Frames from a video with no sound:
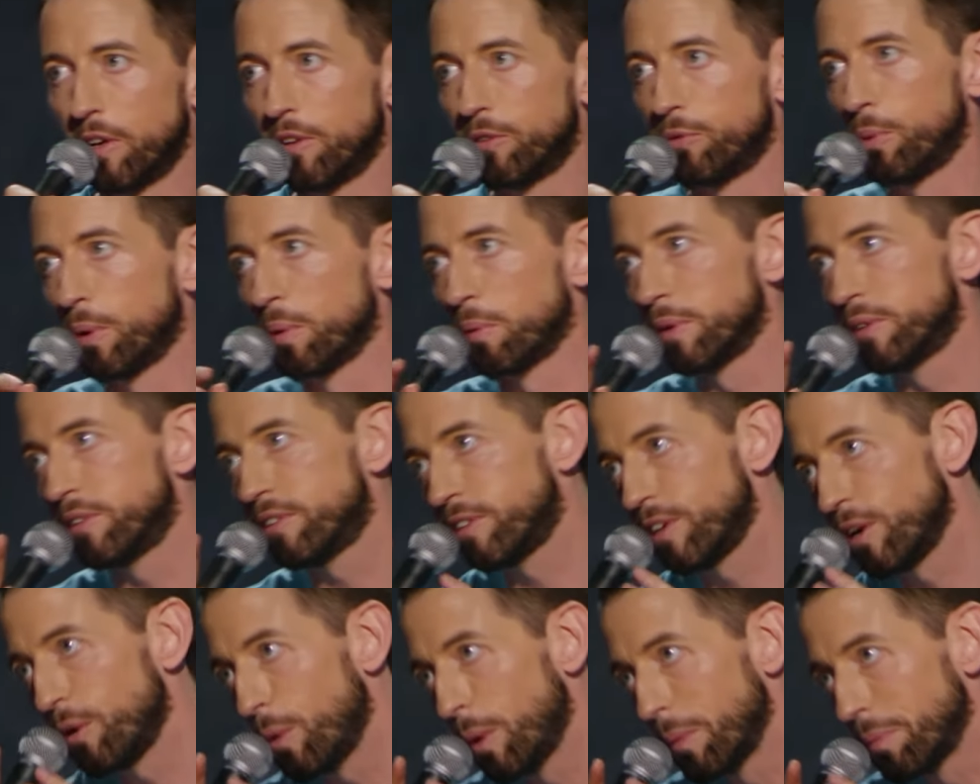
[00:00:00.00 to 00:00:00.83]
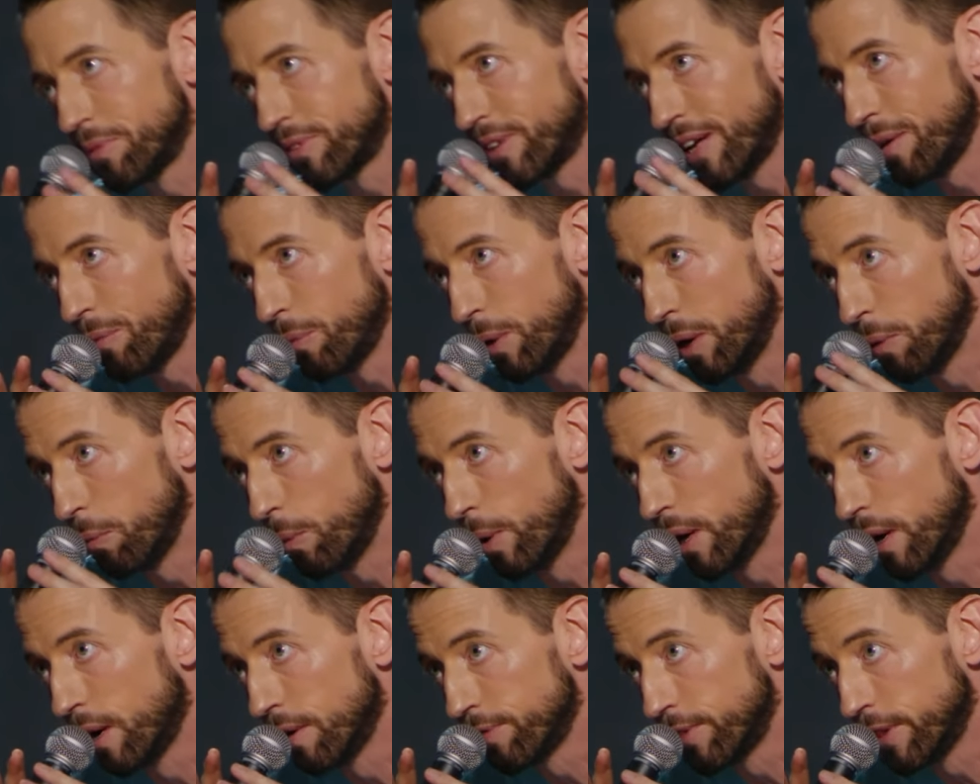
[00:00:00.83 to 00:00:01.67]
goes, we were so upset when it
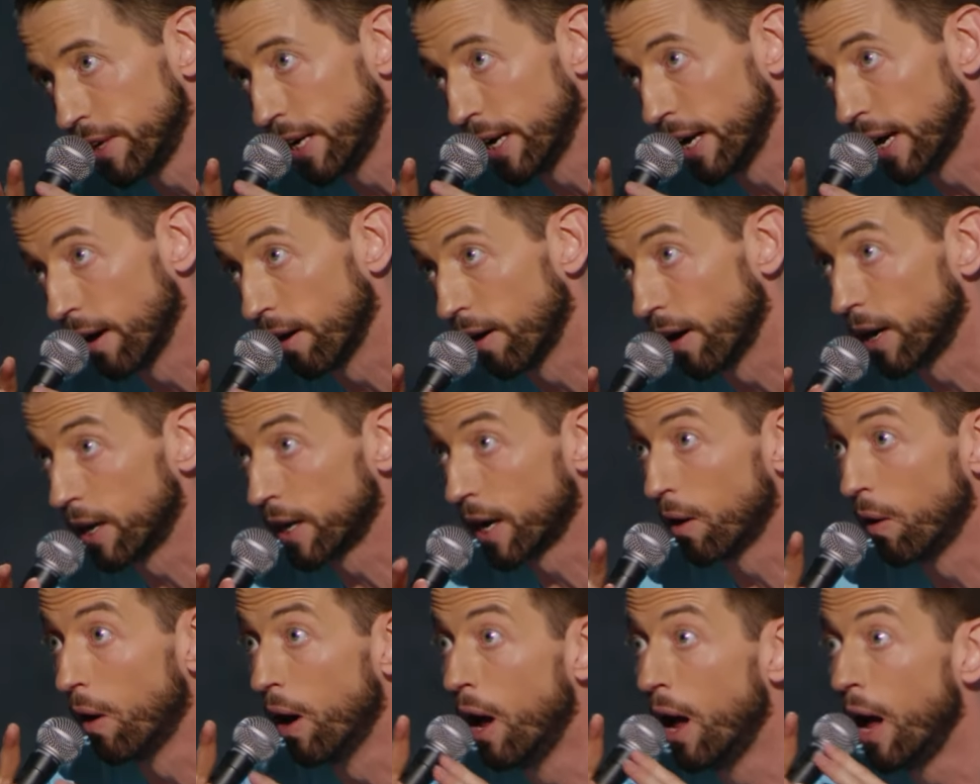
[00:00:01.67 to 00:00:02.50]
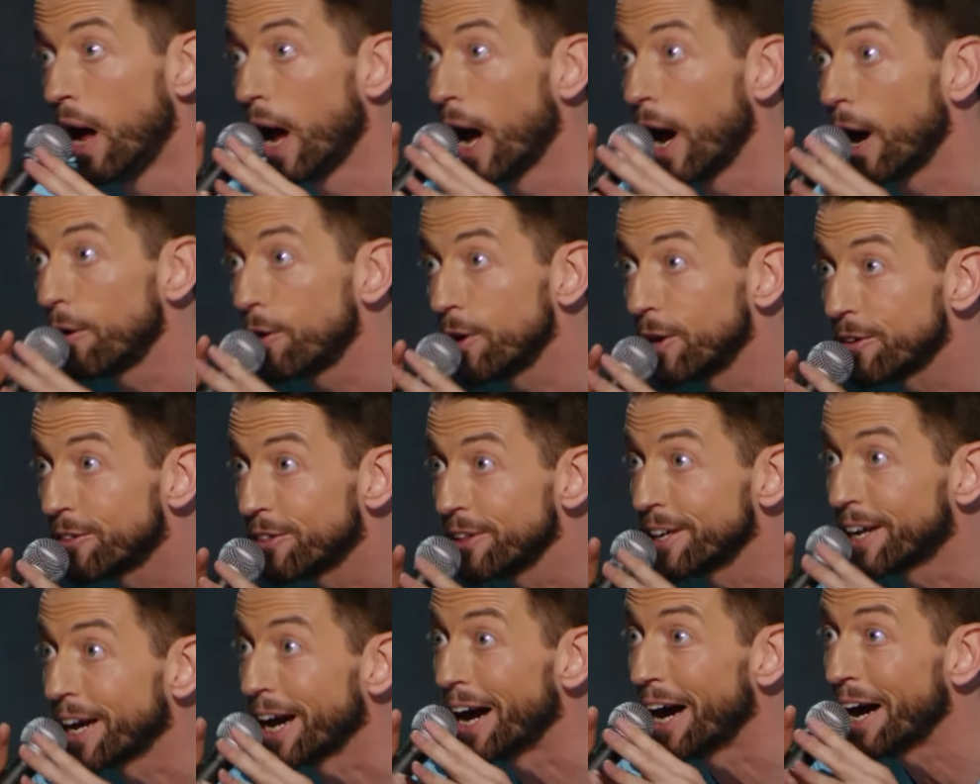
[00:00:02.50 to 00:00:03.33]
went off the air. And I go, how do you
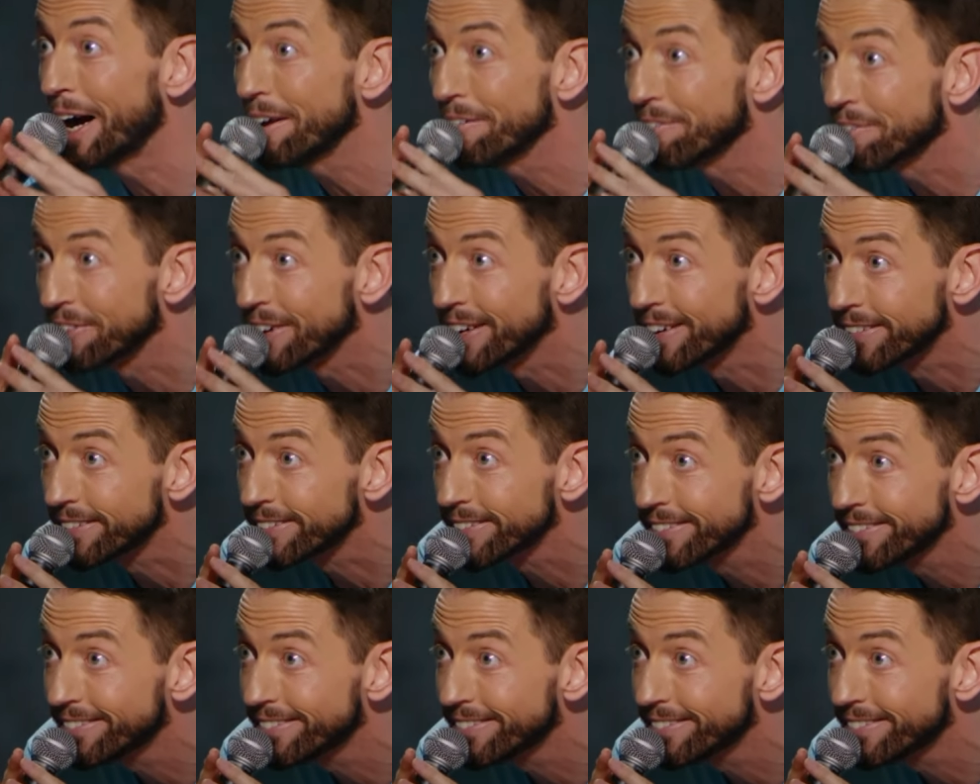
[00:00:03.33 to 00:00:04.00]
think I felt?